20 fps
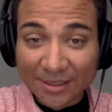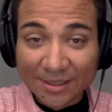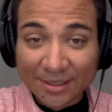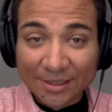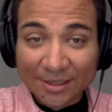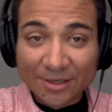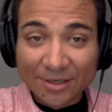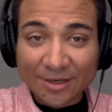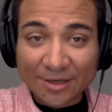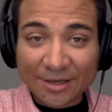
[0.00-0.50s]

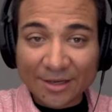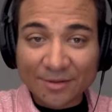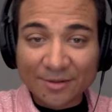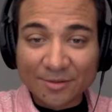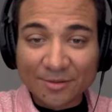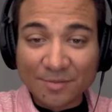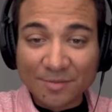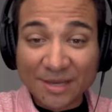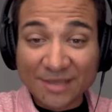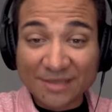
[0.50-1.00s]
Okay,
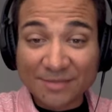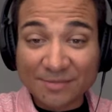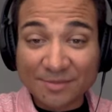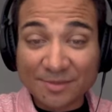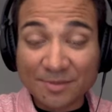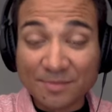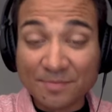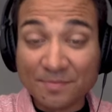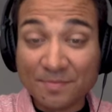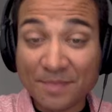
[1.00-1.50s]

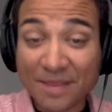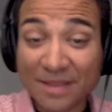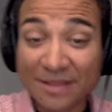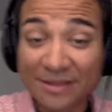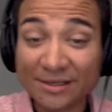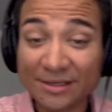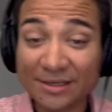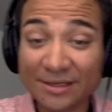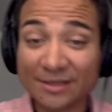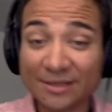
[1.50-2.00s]

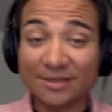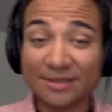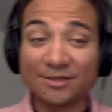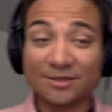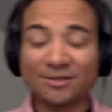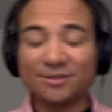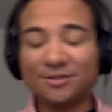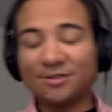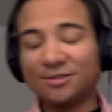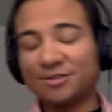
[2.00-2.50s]
mainly
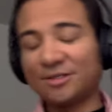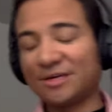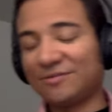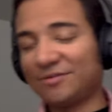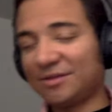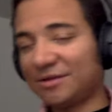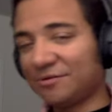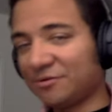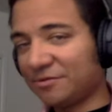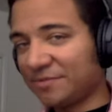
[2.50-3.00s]

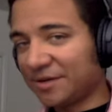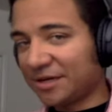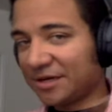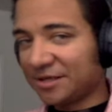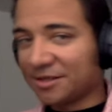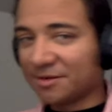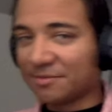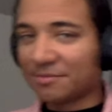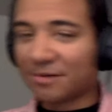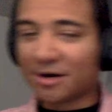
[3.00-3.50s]
everything will be
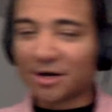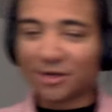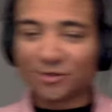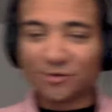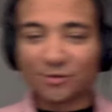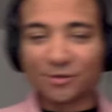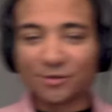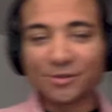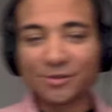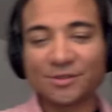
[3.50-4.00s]
in the
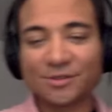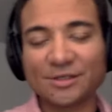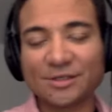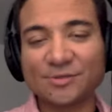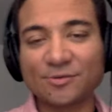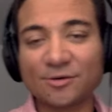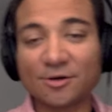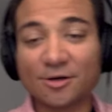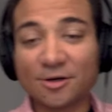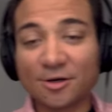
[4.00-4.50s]
modules.
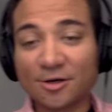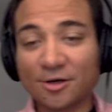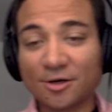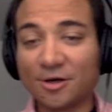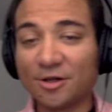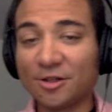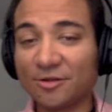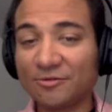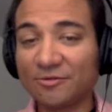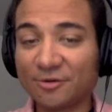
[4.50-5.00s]
That's where
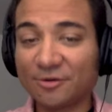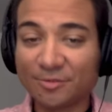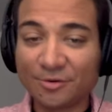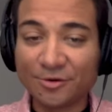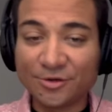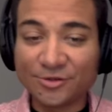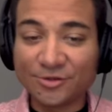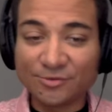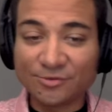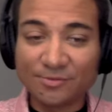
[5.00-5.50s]
all of our
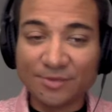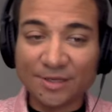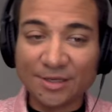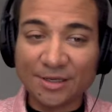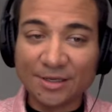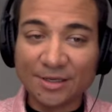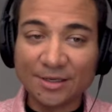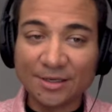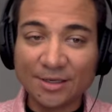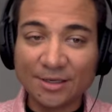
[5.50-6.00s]
points will
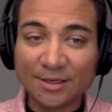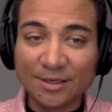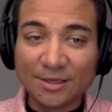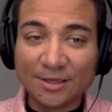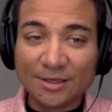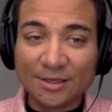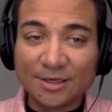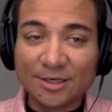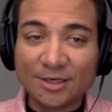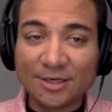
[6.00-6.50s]
be.
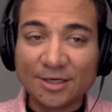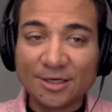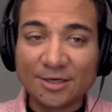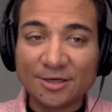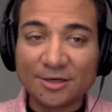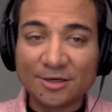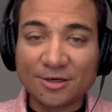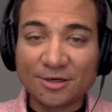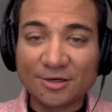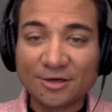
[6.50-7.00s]

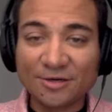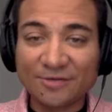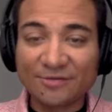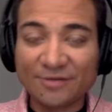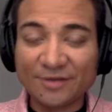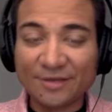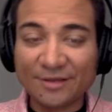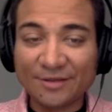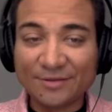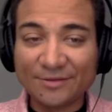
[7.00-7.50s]
Our current
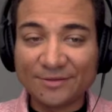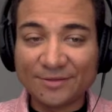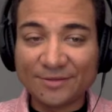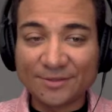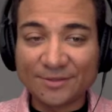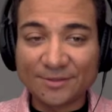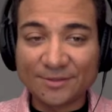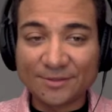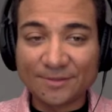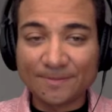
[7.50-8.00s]

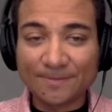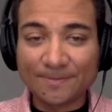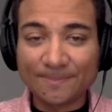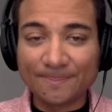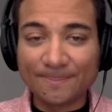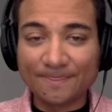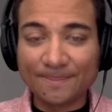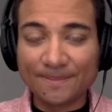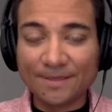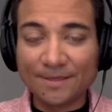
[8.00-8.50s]
events,
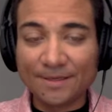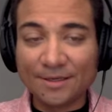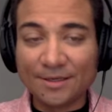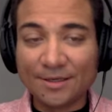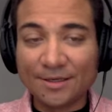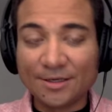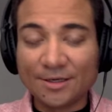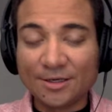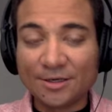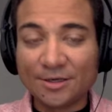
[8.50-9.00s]

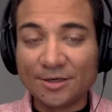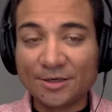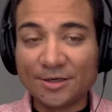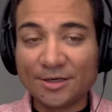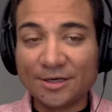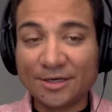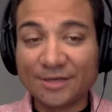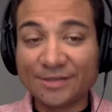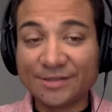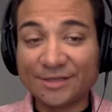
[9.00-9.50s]

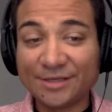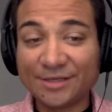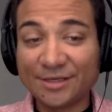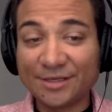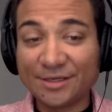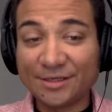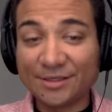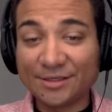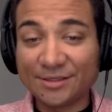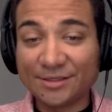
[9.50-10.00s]
our
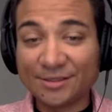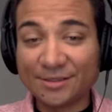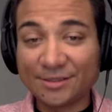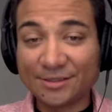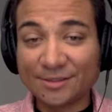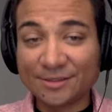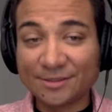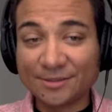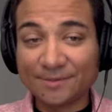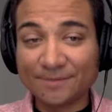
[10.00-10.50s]
essays,